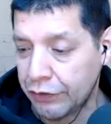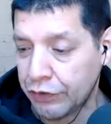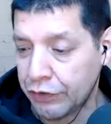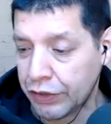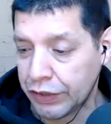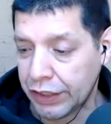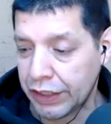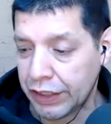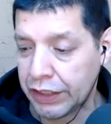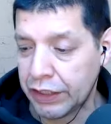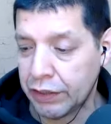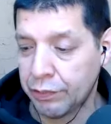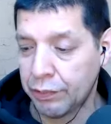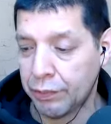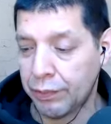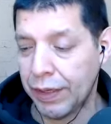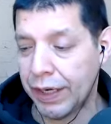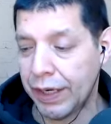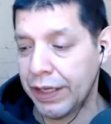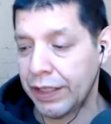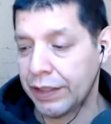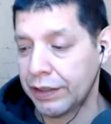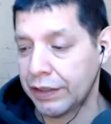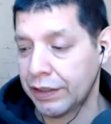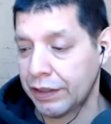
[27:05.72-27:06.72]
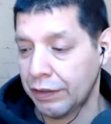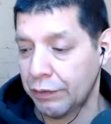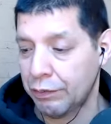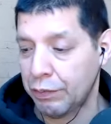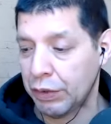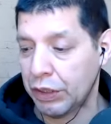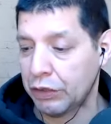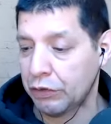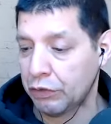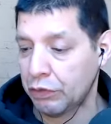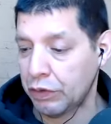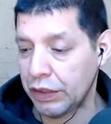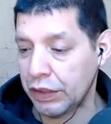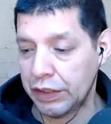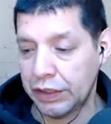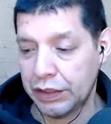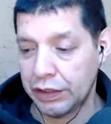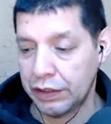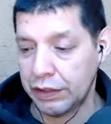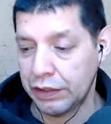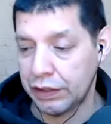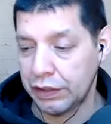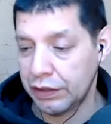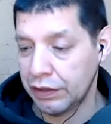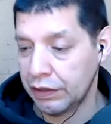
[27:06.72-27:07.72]
of transplant between
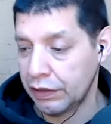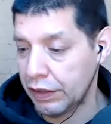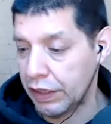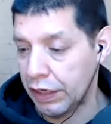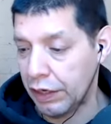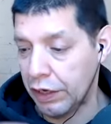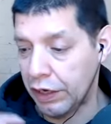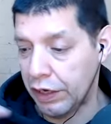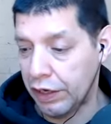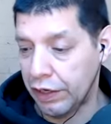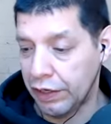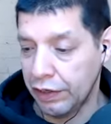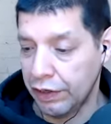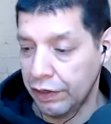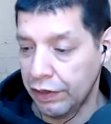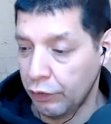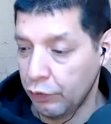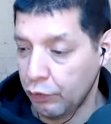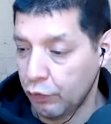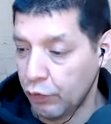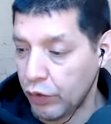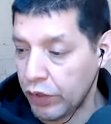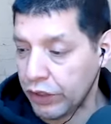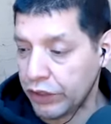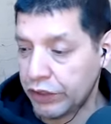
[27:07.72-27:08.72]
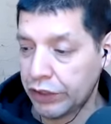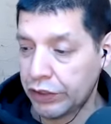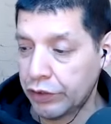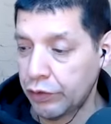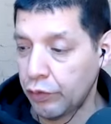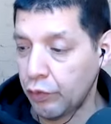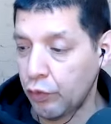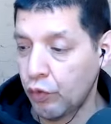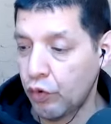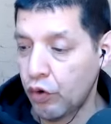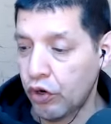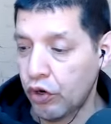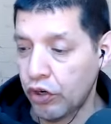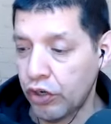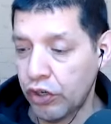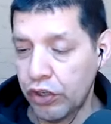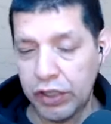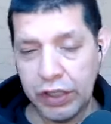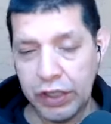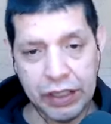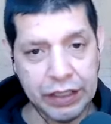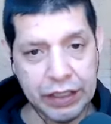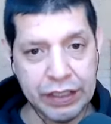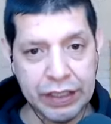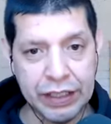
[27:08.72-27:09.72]
the Western
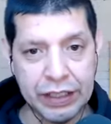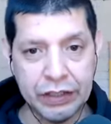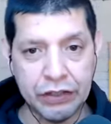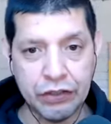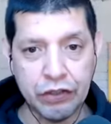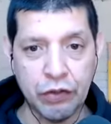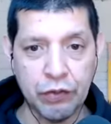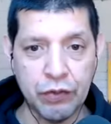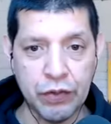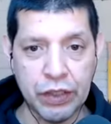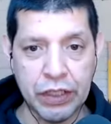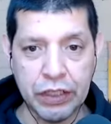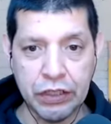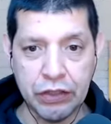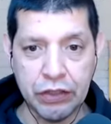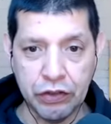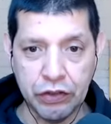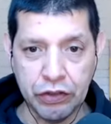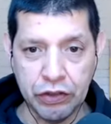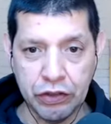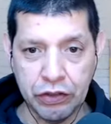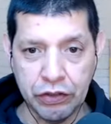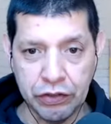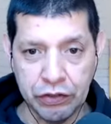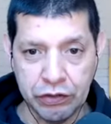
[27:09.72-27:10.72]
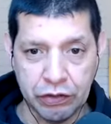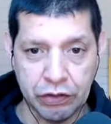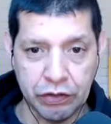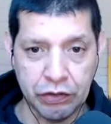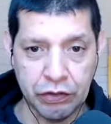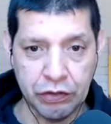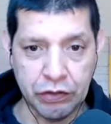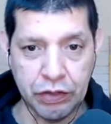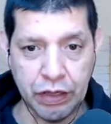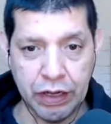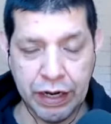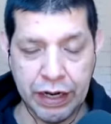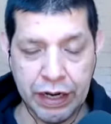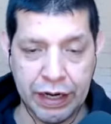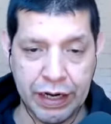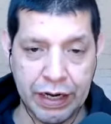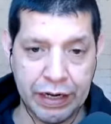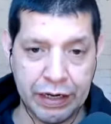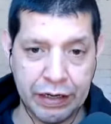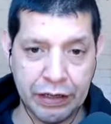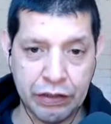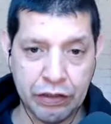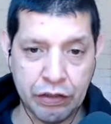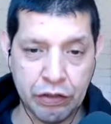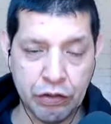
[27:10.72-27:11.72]
world and the Soviet Union. So, uh,
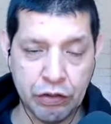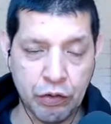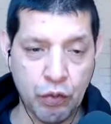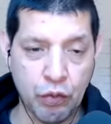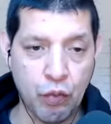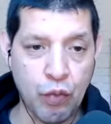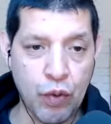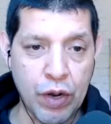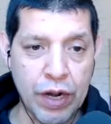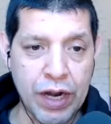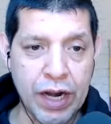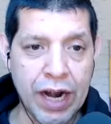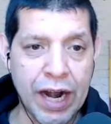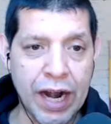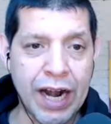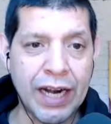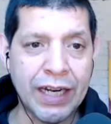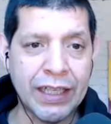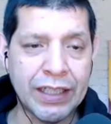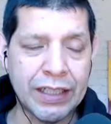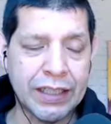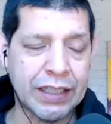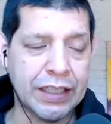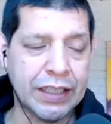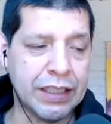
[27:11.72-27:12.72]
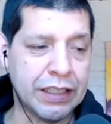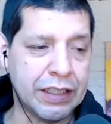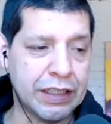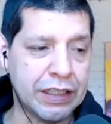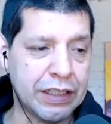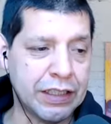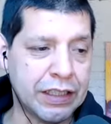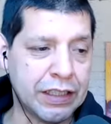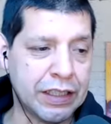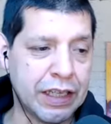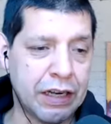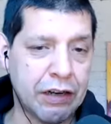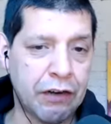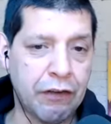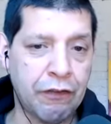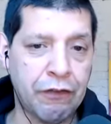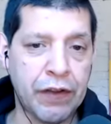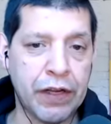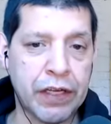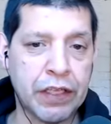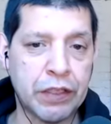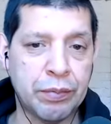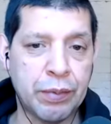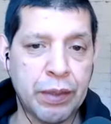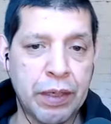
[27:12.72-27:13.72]
uh so mm-hmm. where are they in this kind of
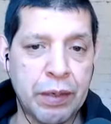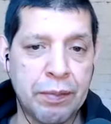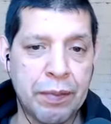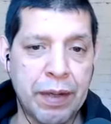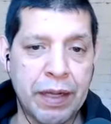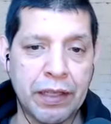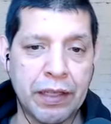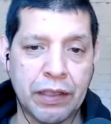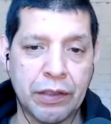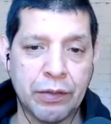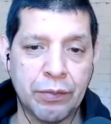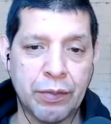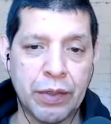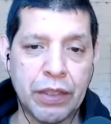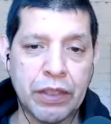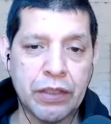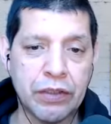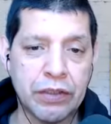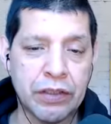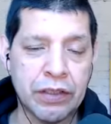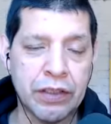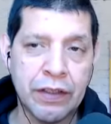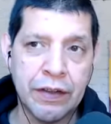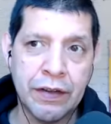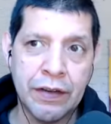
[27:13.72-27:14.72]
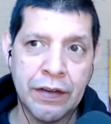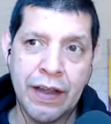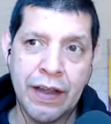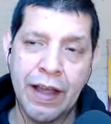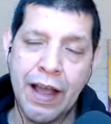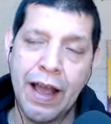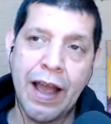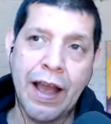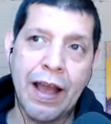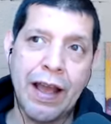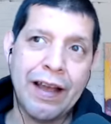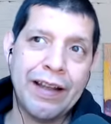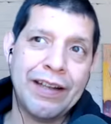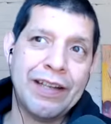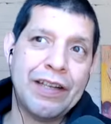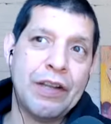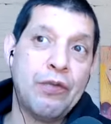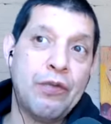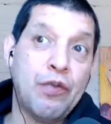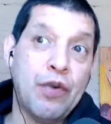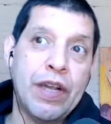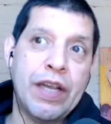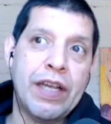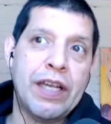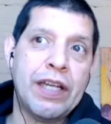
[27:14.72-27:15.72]
experiment? Because uh, the
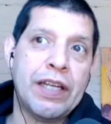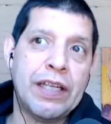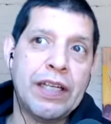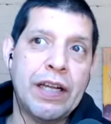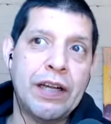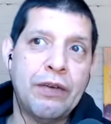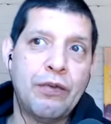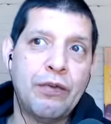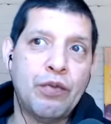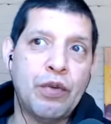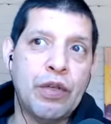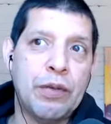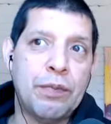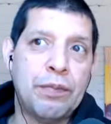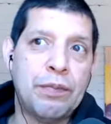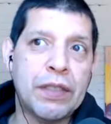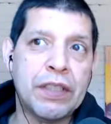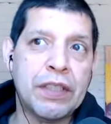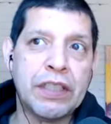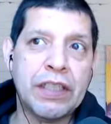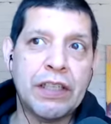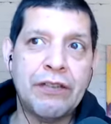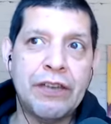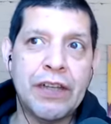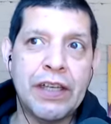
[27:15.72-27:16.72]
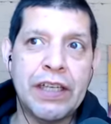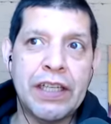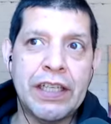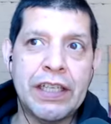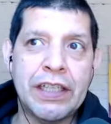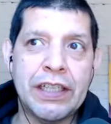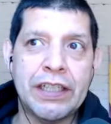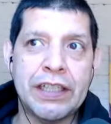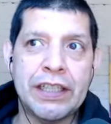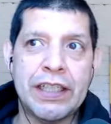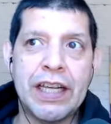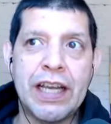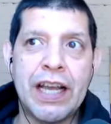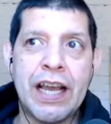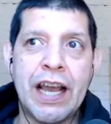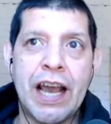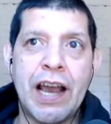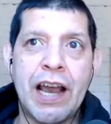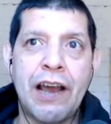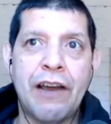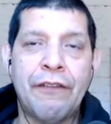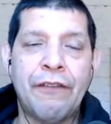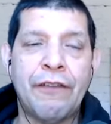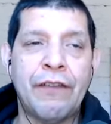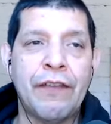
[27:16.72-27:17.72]
way that we perceive it here, they
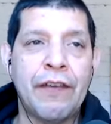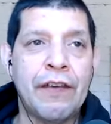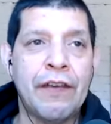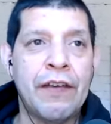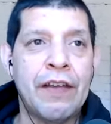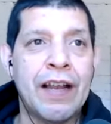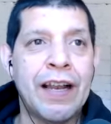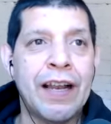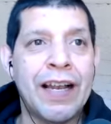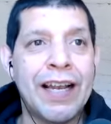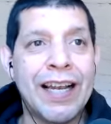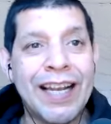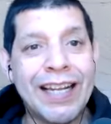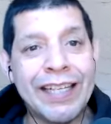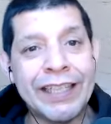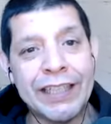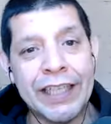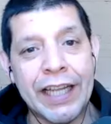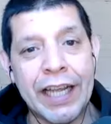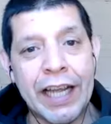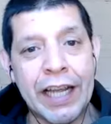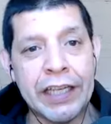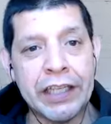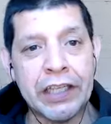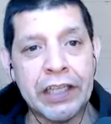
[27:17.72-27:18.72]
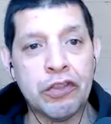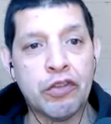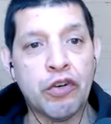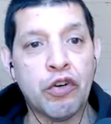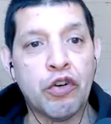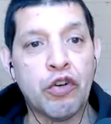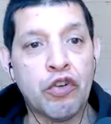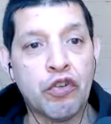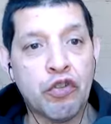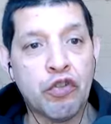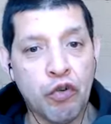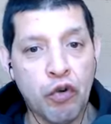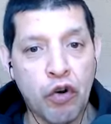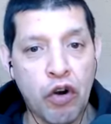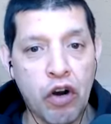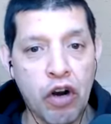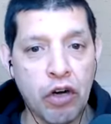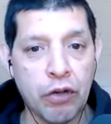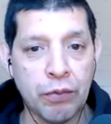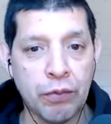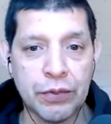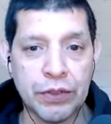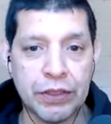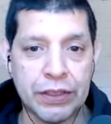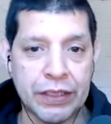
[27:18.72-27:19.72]
have less ethical
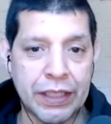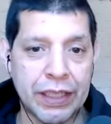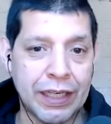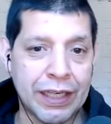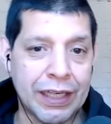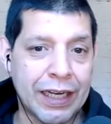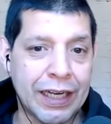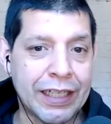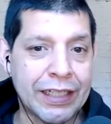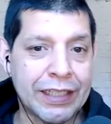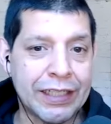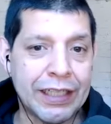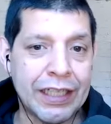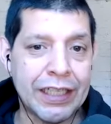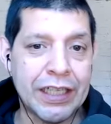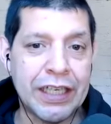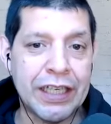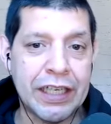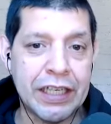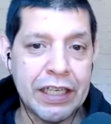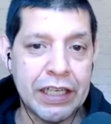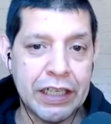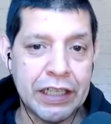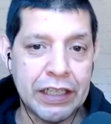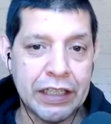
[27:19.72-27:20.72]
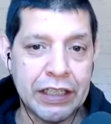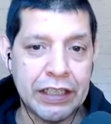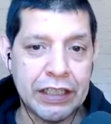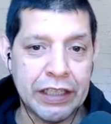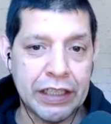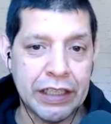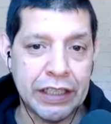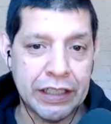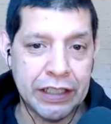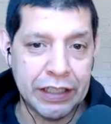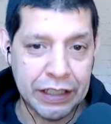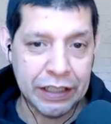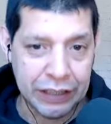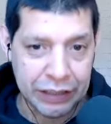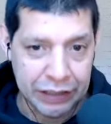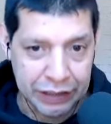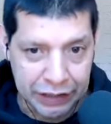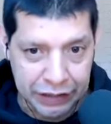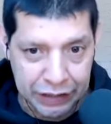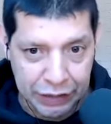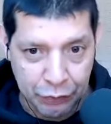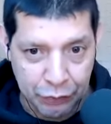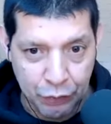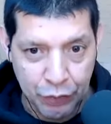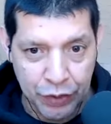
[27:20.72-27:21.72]
qualms than let's say here in, in,
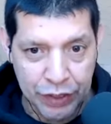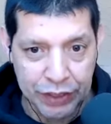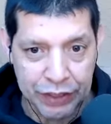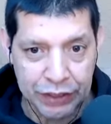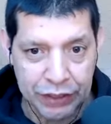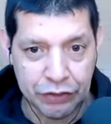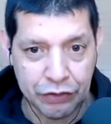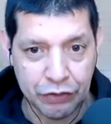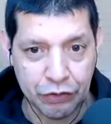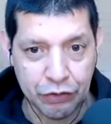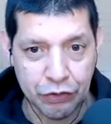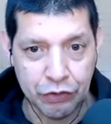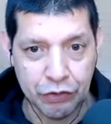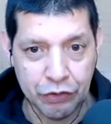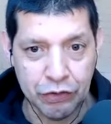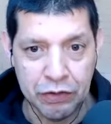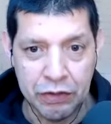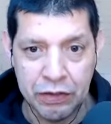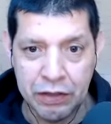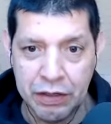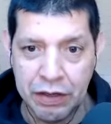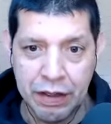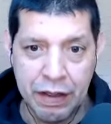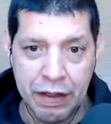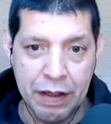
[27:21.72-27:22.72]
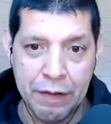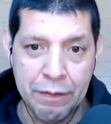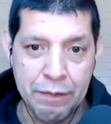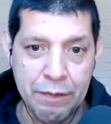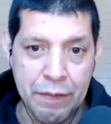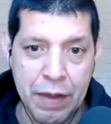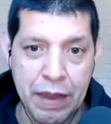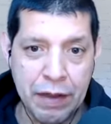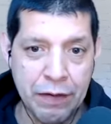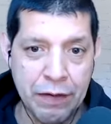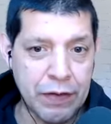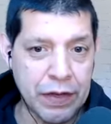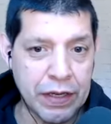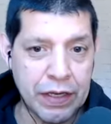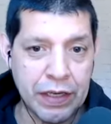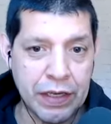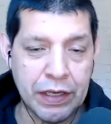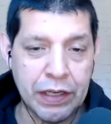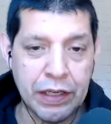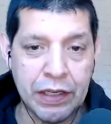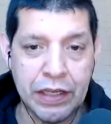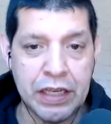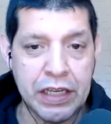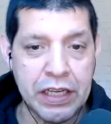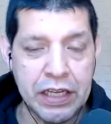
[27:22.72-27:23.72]
in the West. So uh,
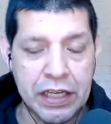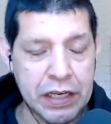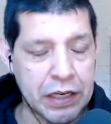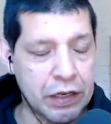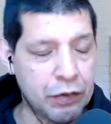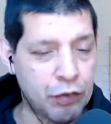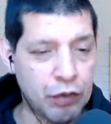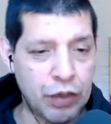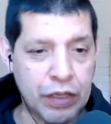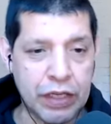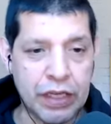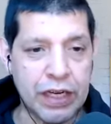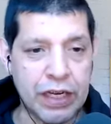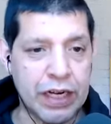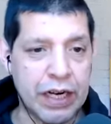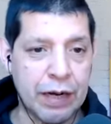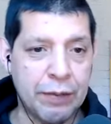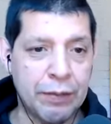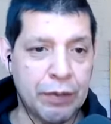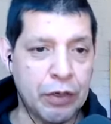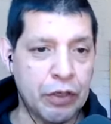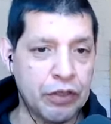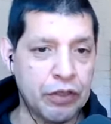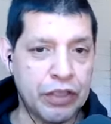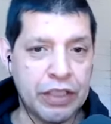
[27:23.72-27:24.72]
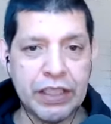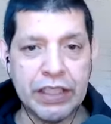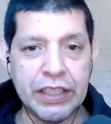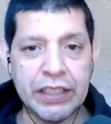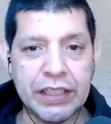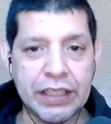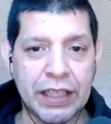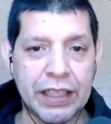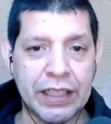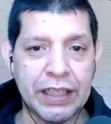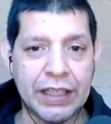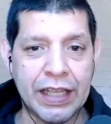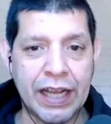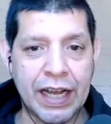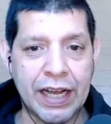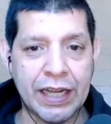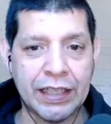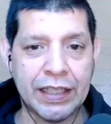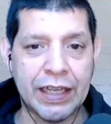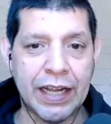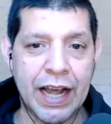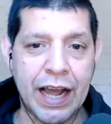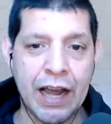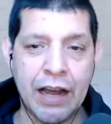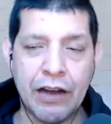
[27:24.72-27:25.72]
maybe here we care about this and
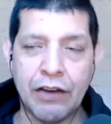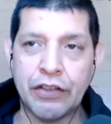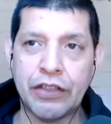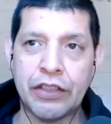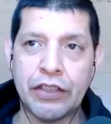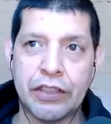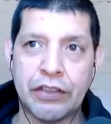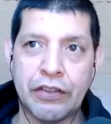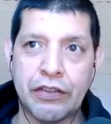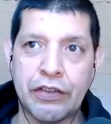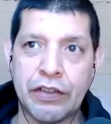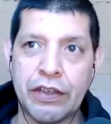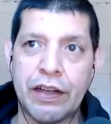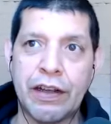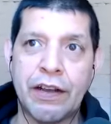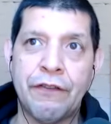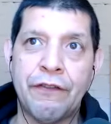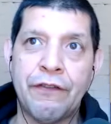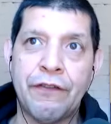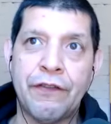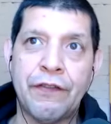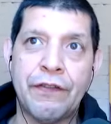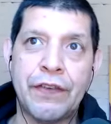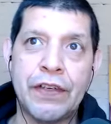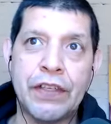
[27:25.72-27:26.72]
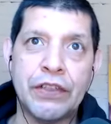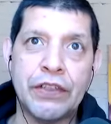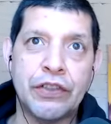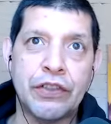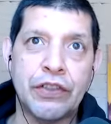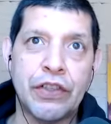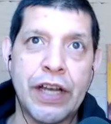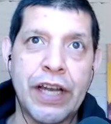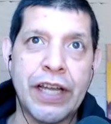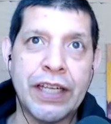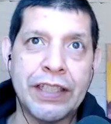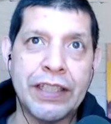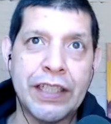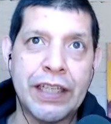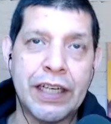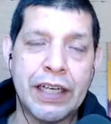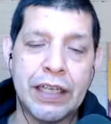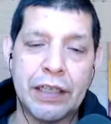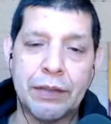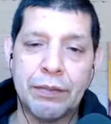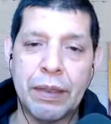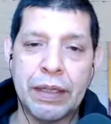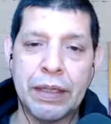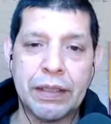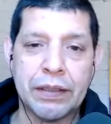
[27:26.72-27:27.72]
that, how is it gonna feel
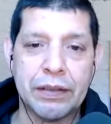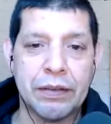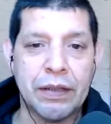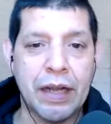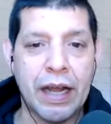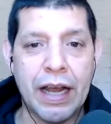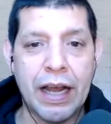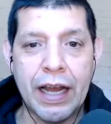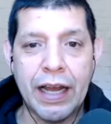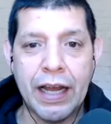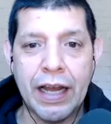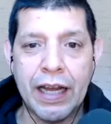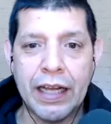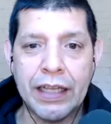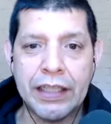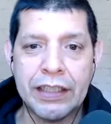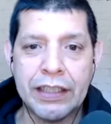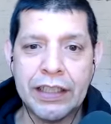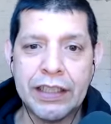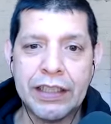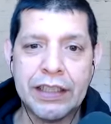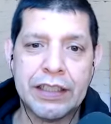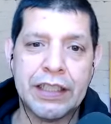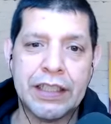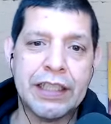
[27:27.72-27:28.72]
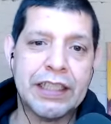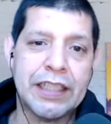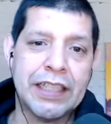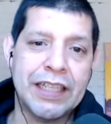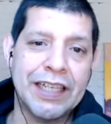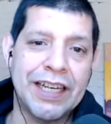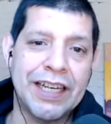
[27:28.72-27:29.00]
ethically? But I, I think there's